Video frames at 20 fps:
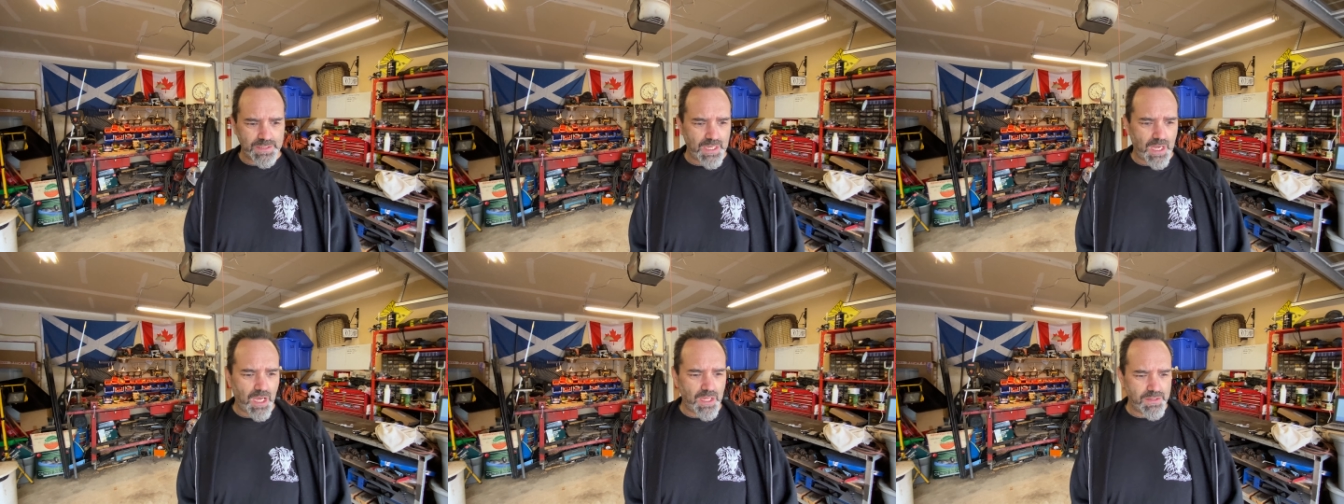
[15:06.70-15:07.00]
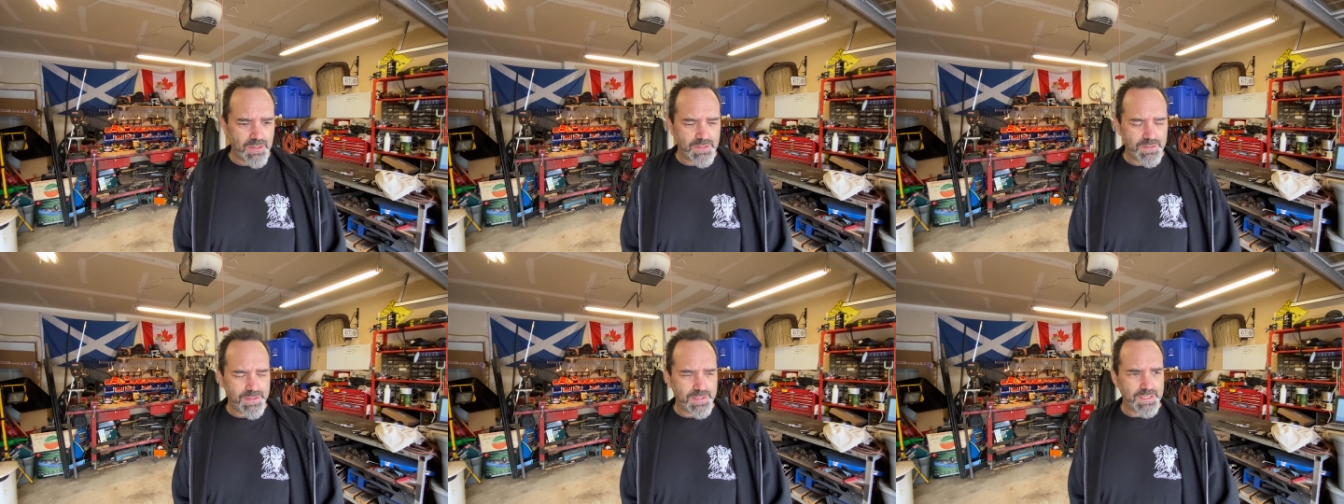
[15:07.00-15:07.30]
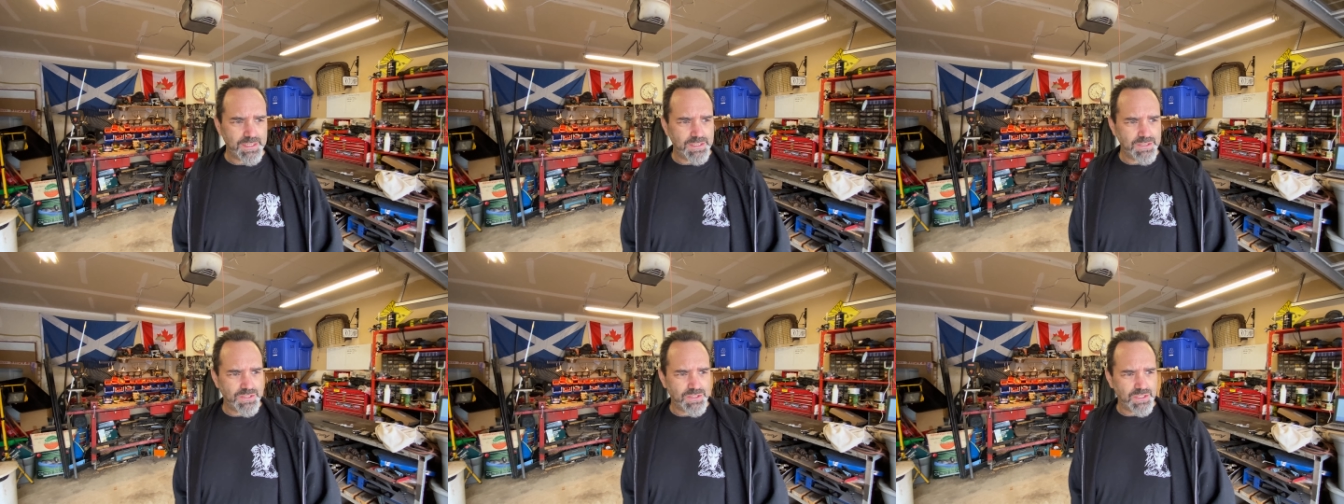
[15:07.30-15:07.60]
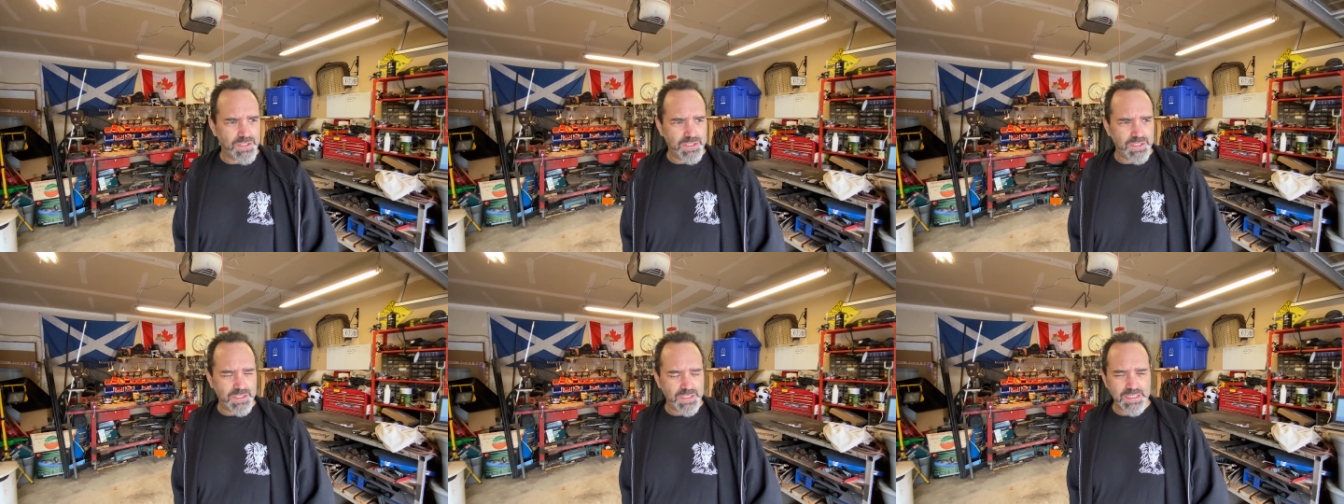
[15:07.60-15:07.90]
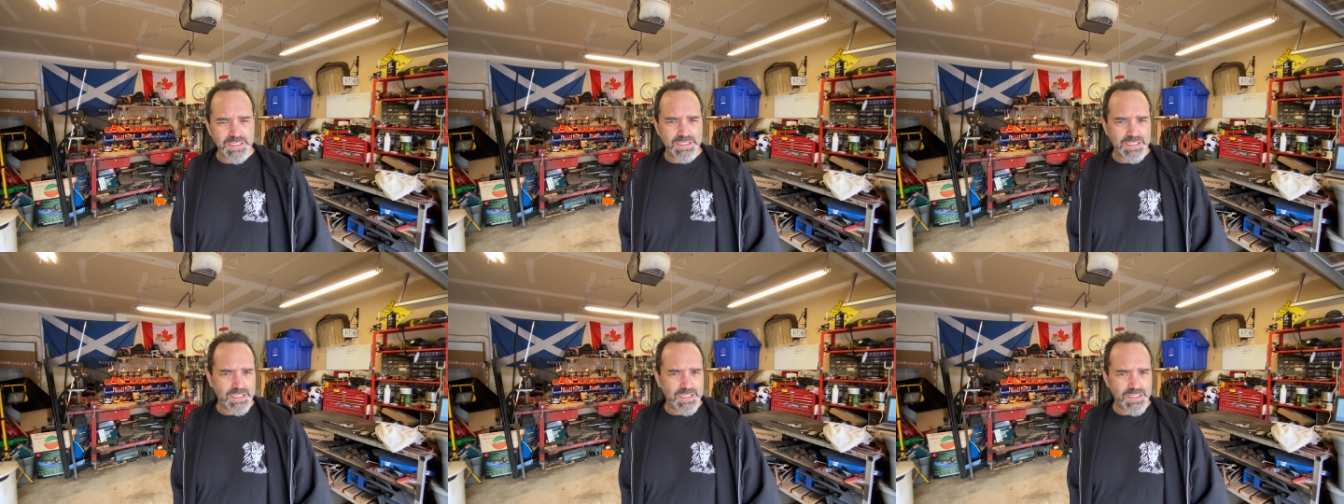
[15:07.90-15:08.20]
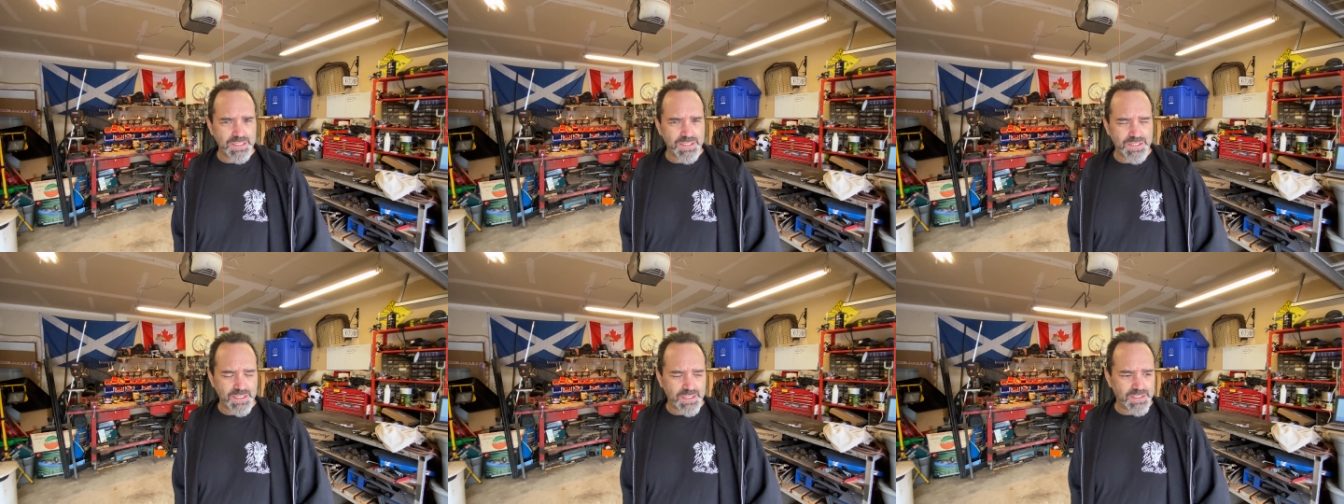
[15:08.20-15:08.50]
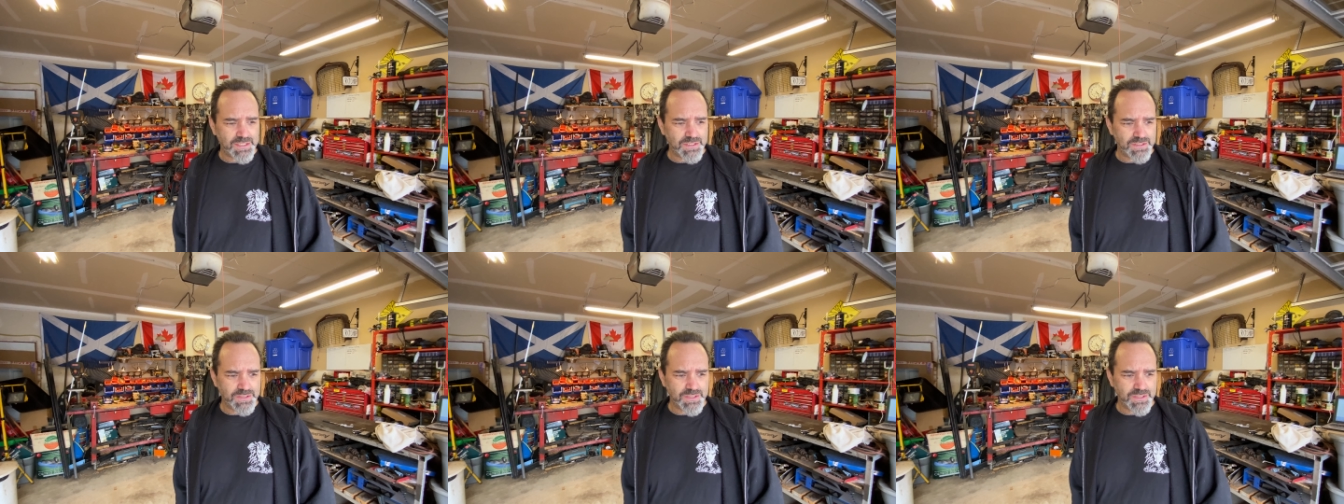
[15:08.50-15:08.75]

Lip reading: Other things that you need to consider,